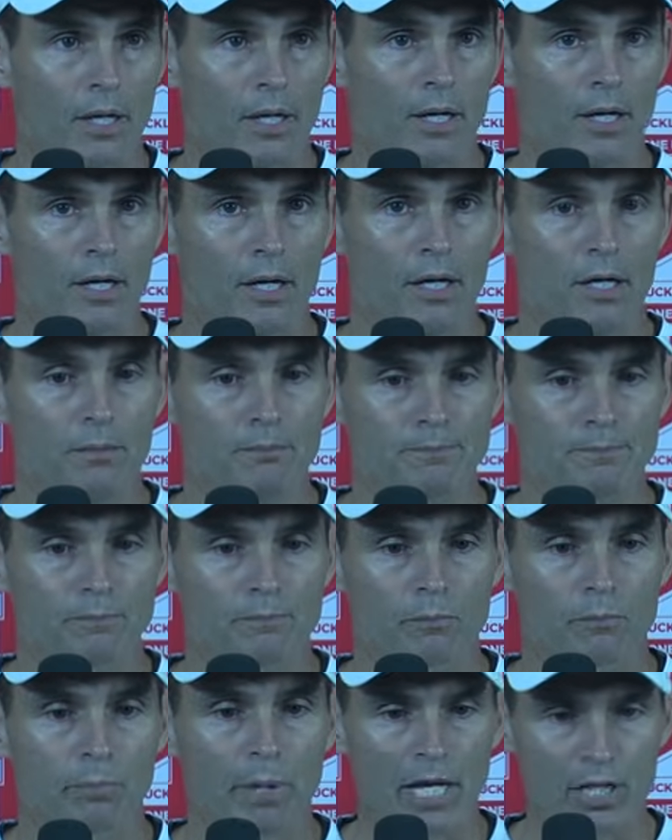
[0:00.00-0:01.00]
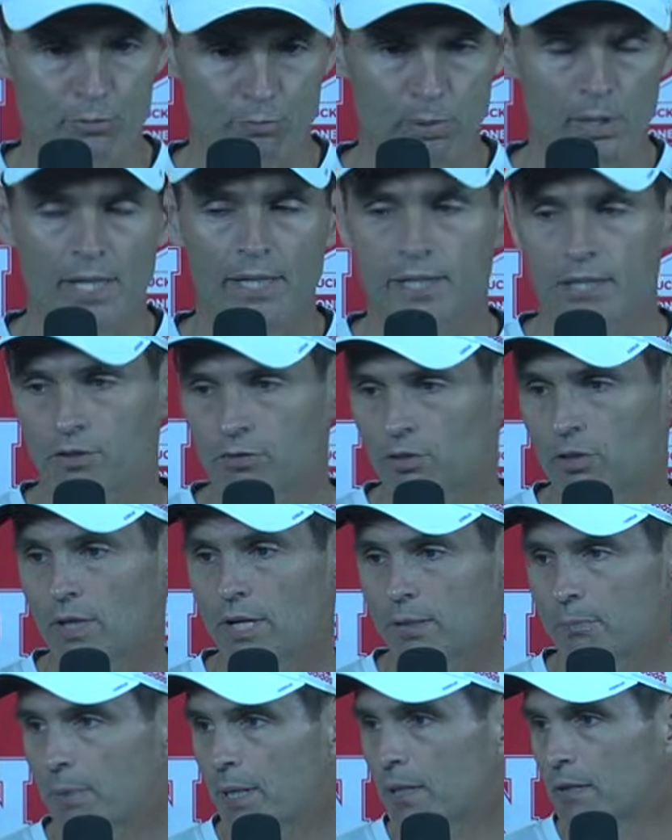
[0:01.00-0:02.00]
Pass blocking is a
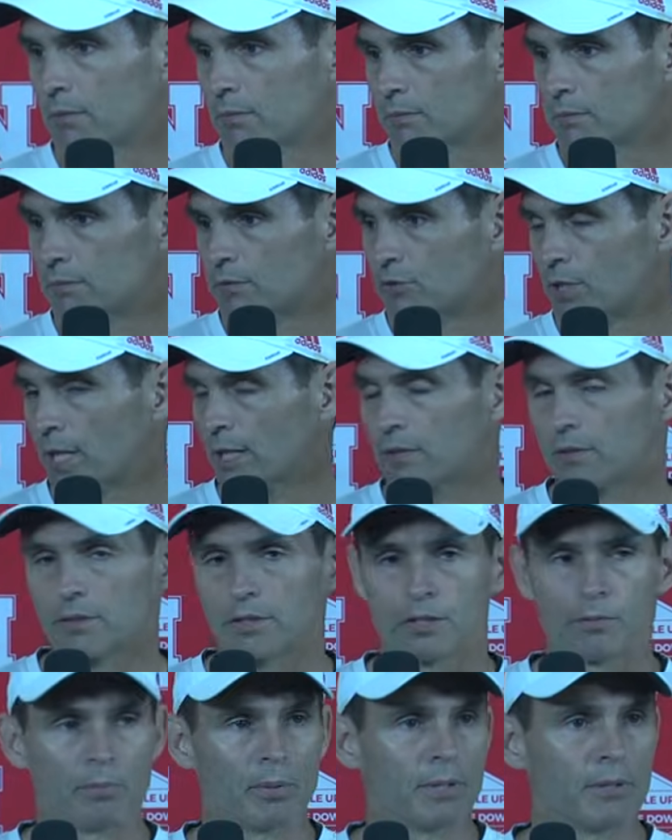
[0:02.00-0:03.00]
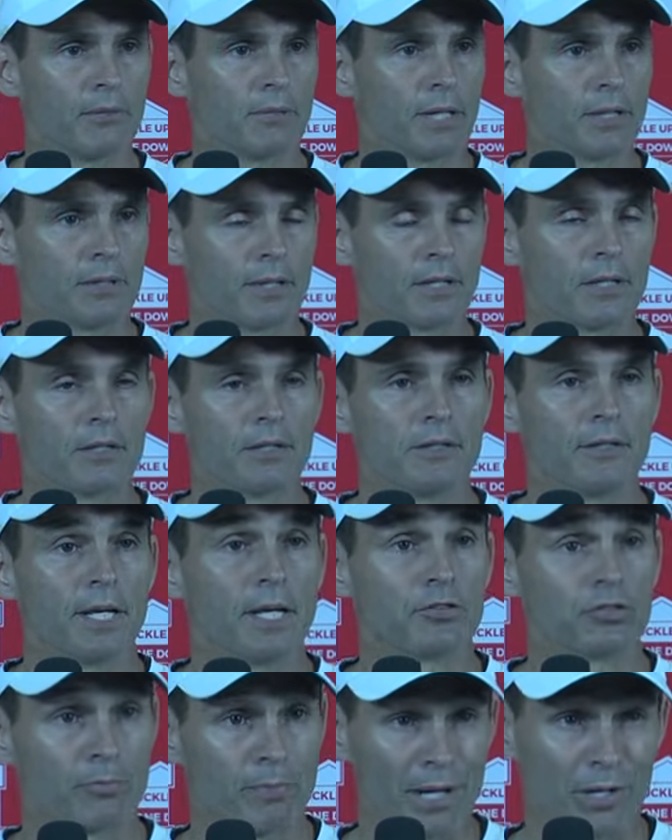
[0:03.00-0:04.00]
lot about technique, but at the end of the
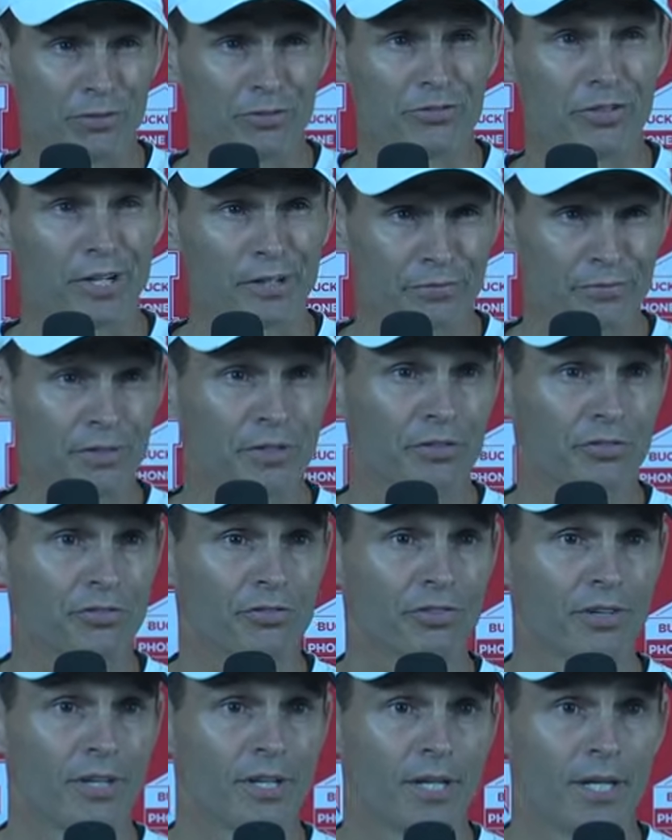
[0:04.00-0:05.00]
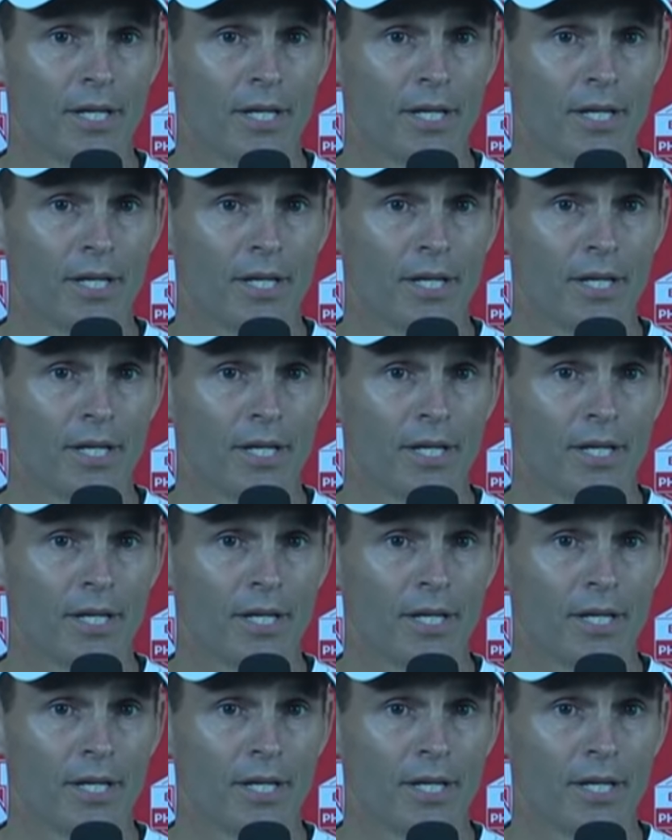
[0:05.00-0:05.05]
day, it's about toughness.